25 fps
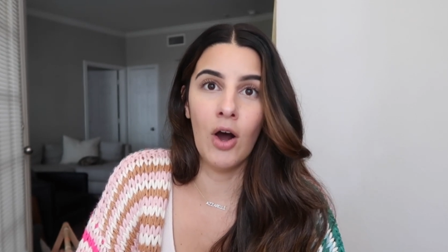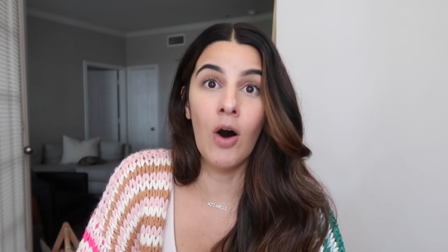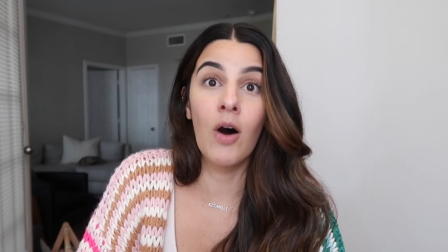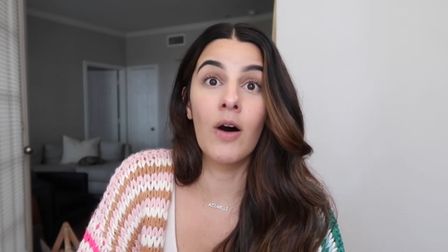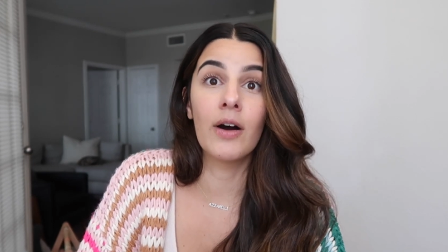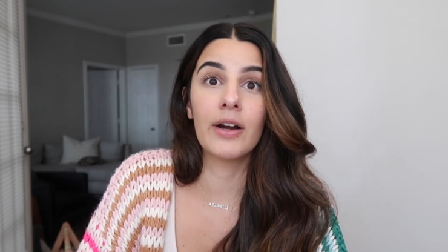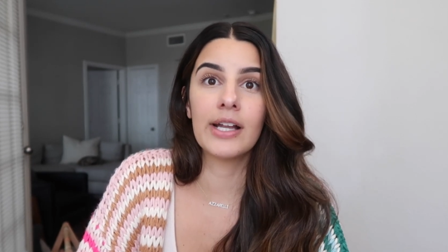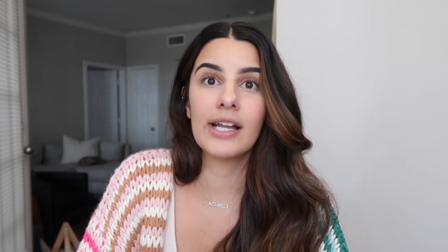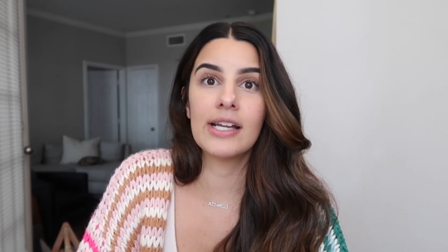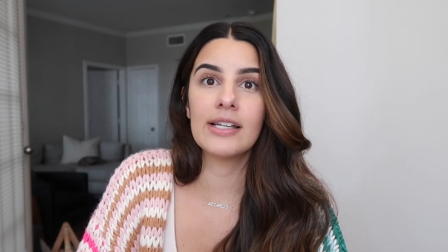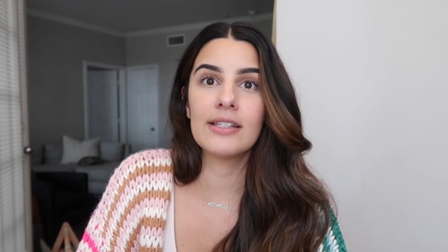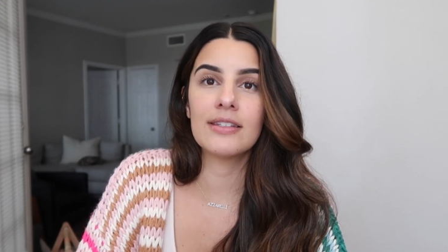
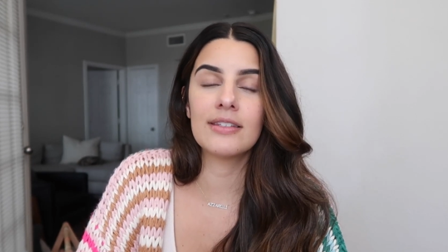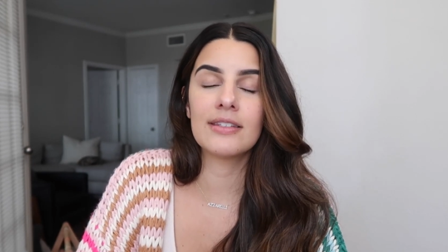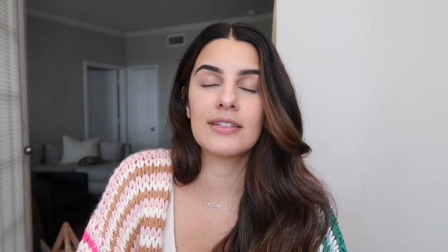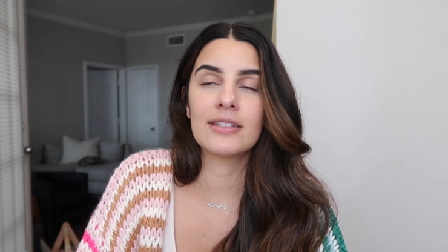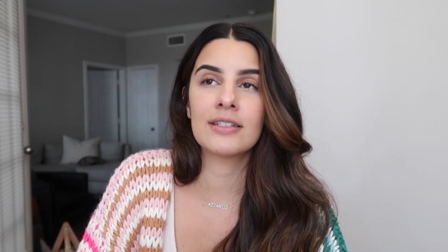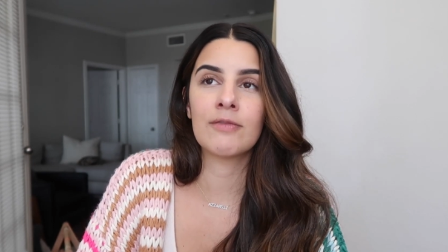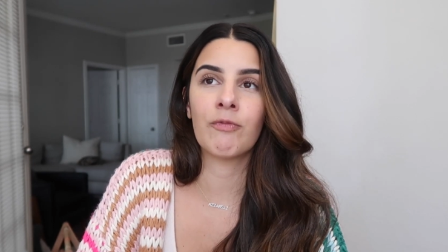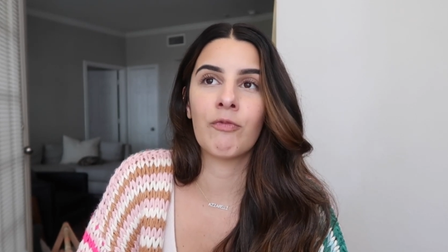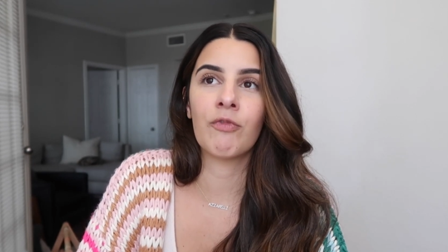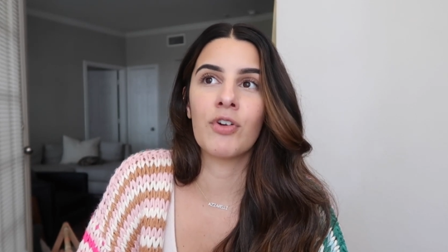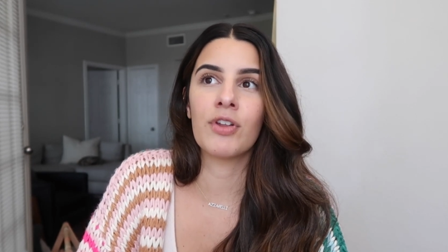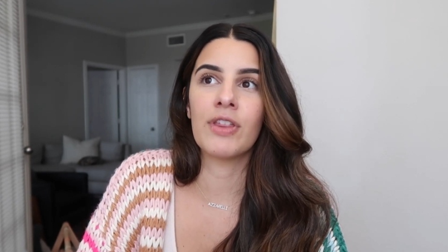
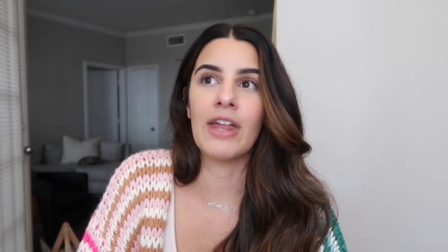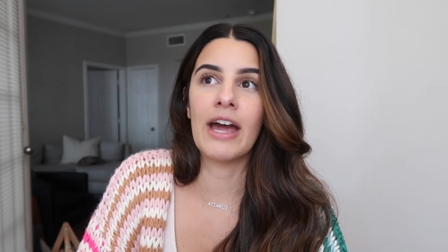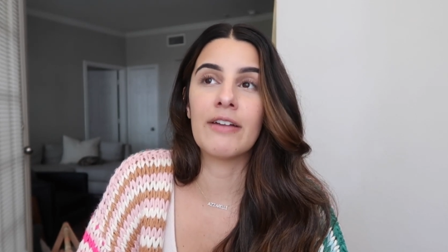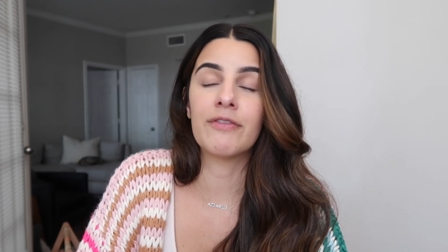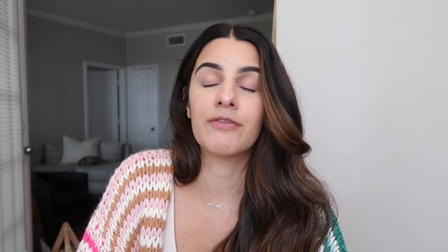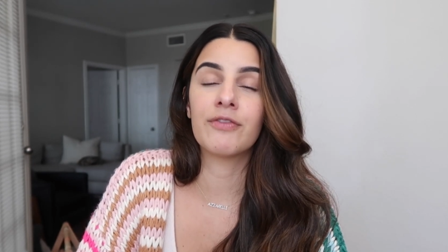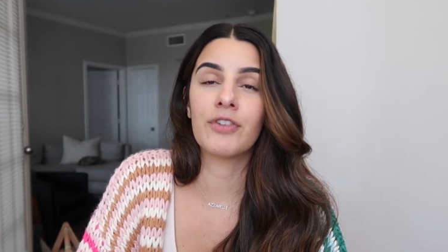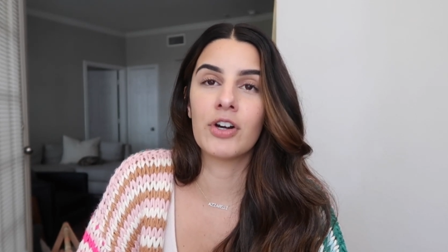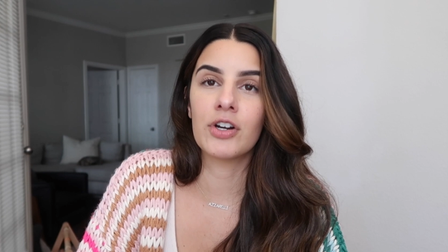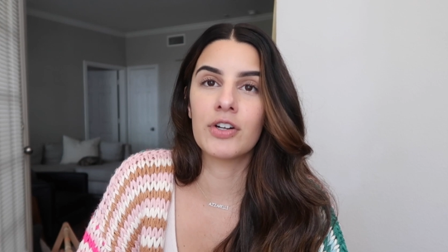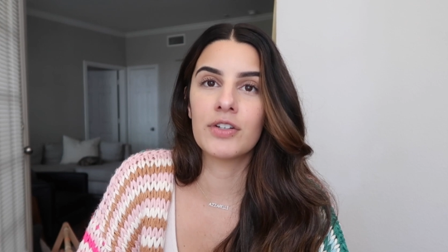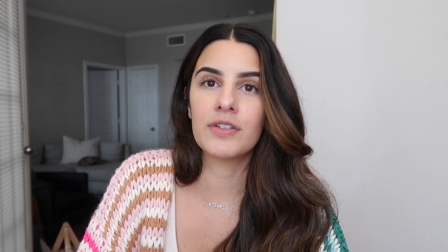August for
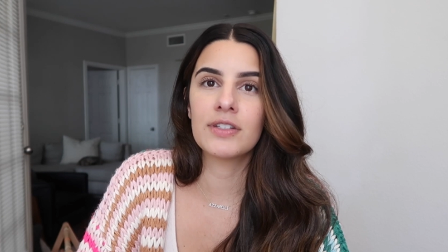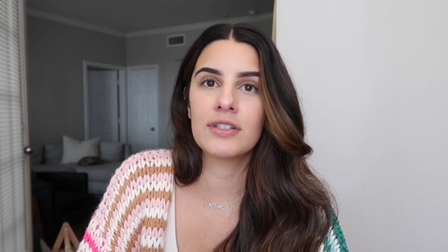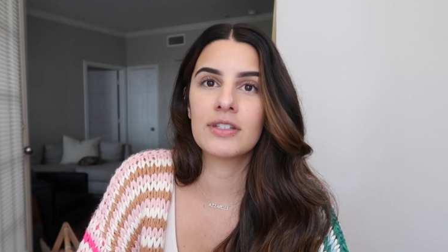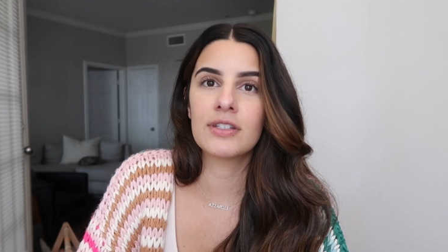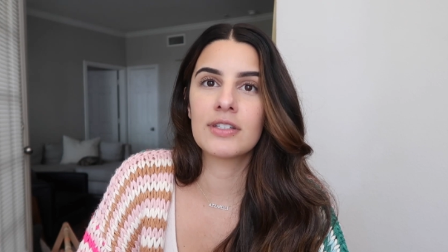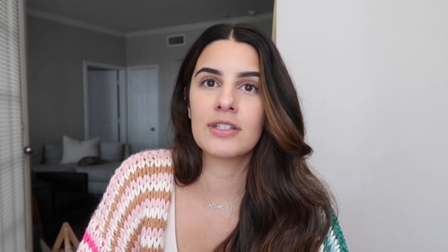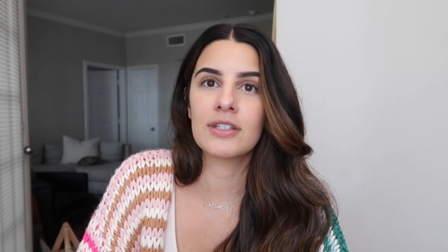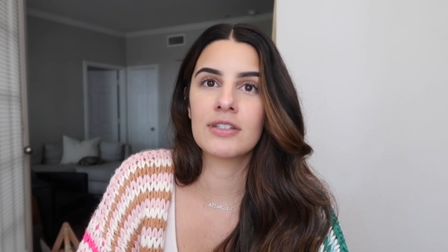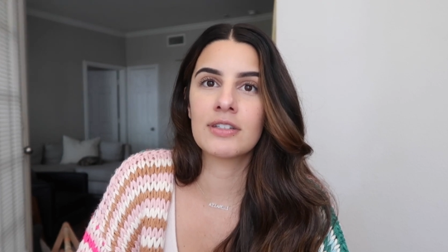that first